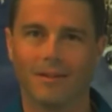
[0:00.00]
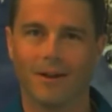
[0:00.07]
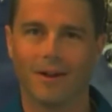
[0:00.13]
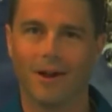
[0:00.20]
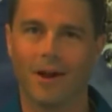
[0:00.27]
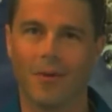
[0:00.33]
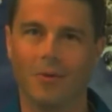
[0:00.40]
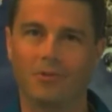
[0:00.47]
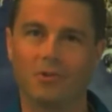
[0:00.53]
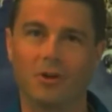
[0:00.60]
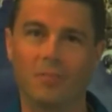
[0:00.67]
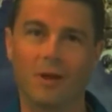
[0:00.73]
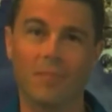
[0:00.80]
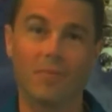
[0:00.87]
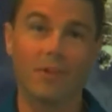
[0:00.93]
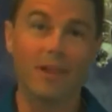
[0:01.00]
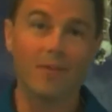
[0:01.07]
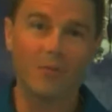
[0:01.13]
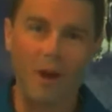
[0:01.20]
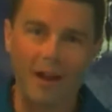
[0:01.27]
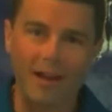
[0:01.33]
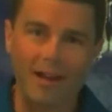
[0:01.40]
Uh, what's on my plate
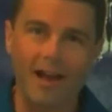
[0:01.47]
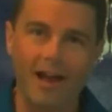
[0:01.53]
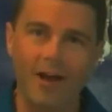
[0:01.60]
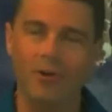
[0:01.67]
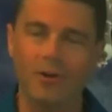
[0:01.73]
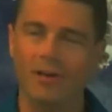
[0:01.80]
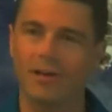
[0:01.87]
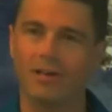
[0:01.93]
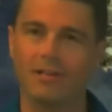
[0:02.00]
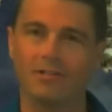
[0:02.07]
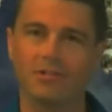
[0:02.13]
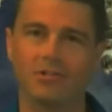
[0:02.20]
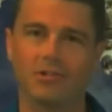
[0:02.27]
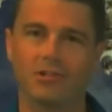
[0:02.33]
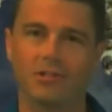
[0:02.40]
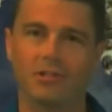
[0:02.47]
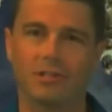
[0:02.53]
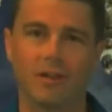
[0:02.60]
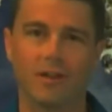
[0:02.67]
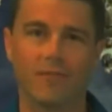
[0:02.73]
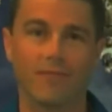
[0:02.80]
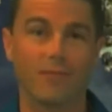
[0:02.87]
right now is just
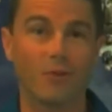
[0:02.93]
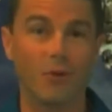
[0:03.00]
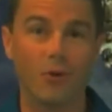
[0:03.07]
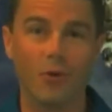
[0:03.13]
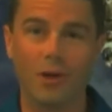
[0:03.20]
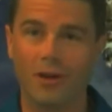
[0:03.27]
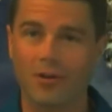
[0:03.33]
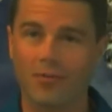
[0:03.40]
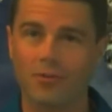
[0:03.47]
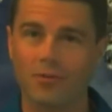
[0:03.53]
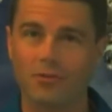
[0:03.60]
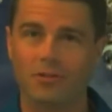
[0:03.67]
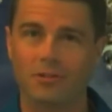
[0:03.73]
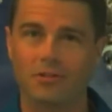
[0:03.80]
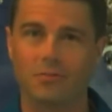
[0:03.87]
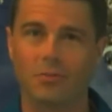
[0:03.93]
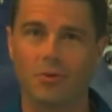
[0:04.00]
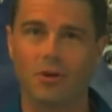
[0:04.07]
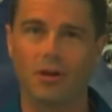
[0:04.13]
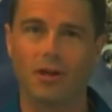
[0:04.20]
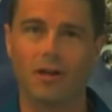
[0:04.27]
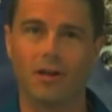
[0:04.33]
a few interviews this
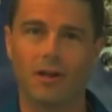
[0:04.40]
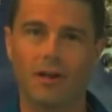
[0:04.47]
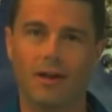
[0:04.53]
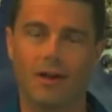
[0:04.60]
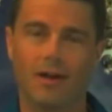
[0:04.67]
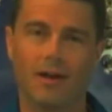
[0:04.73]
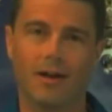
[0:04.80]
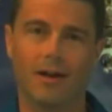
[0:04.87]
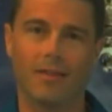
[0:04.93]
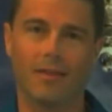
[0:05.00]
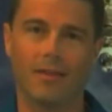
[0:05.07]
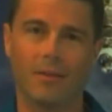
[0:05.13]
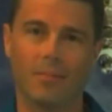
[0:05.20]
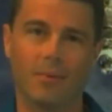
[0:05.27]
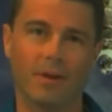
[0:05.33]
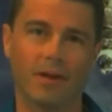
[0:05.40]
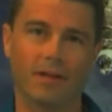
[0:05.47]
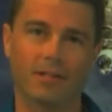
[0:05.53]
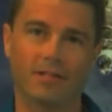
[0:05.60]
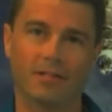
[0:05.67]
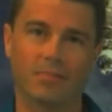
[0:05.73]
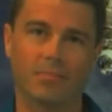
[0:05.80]
morning, uh, and then the
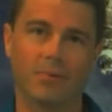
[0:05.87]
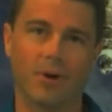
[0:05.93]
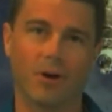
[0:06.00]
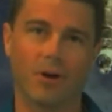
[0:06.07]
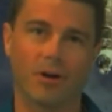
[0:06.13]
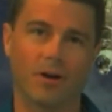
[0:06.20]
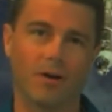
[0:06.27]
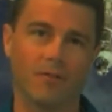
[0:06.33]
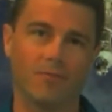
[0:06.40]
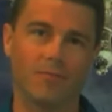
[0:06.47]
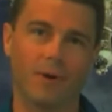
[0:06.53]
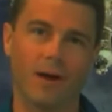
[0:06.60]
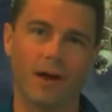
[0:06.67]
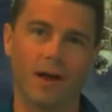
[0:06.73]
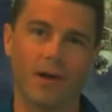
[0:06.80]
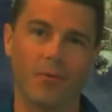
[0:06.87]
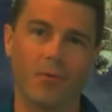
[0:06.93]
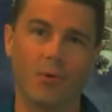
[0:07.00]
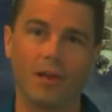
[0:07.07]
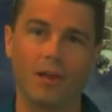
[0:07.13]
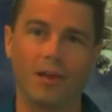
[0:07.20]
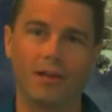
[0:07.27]
biggest part of my
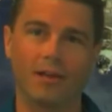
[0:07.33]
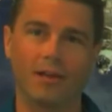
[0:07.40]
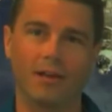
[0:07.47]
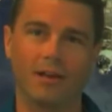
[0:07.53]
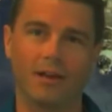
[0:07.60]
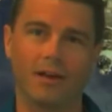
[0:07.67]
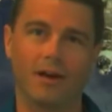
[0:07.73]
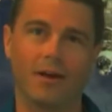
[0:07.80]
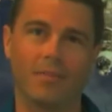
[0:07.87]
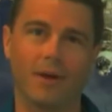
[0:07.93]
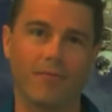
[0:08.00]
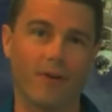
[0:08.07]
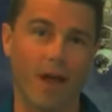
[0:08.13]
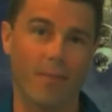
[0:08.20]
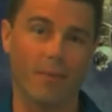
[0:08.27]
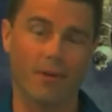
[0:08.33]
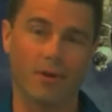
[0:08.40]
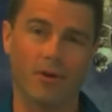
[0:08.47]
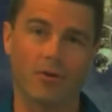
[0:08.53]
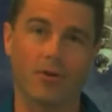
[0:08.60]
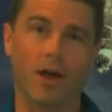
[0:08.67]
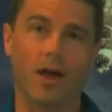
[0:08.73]
week uh, my family
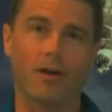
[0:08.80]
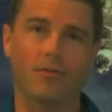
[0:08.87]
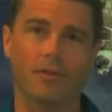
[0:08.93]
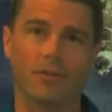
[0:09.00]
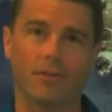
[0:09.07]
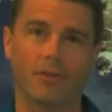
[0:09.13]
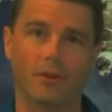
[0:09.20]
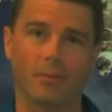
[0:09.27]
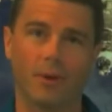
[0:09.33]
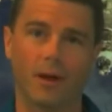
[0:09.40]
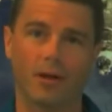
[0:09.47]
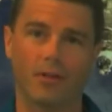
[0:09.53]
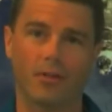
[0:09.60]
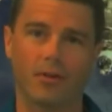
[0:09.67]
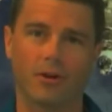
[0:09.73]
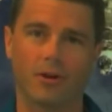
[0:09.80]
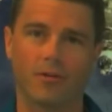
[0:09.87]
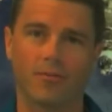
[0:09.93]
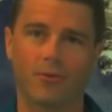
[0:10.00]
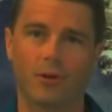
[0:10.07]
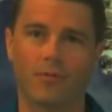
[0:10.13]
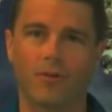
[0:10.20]
will arrive. I think they're about 30
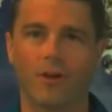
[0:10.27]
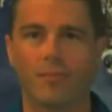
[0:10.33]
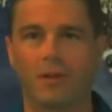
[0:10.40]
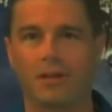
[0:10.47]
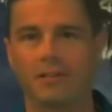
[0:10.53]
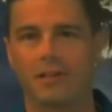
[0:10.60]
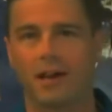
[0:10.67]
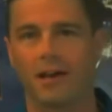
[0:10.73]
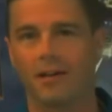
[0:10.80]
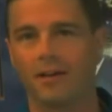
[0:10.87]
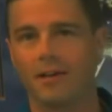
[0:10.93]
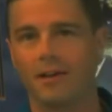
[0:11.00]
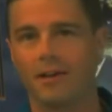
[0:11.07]
or 45 minutes out.